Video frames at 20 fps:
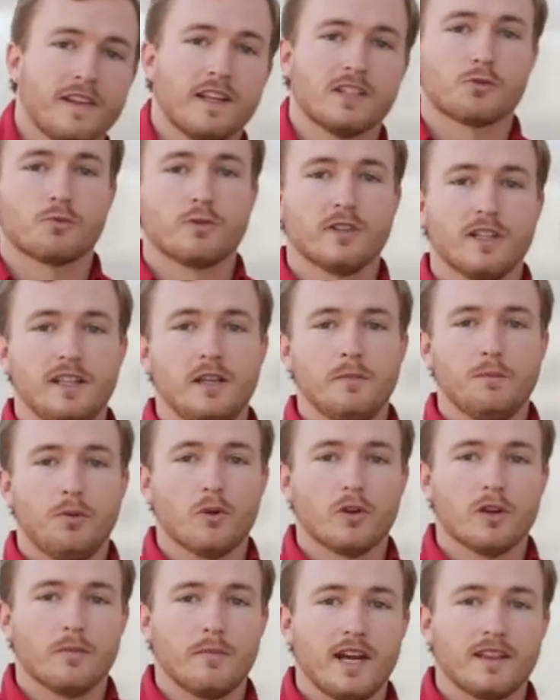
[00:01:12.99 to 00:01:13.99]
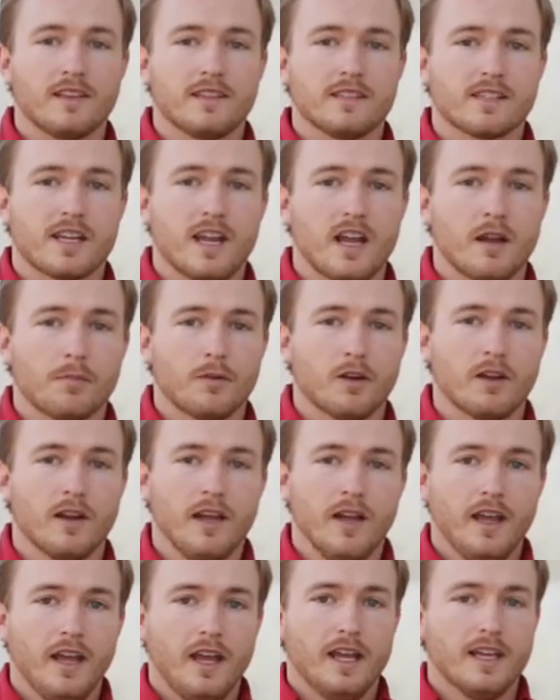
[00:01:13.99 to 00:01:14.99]
that's really important about this camper
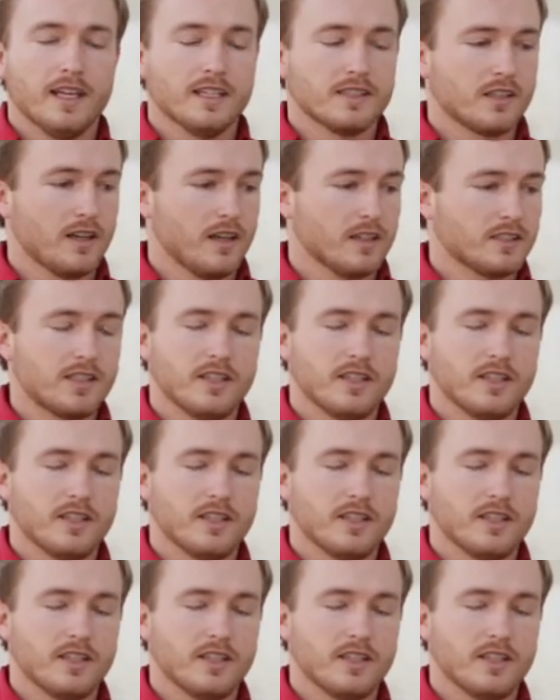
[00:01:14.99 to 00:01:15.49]
is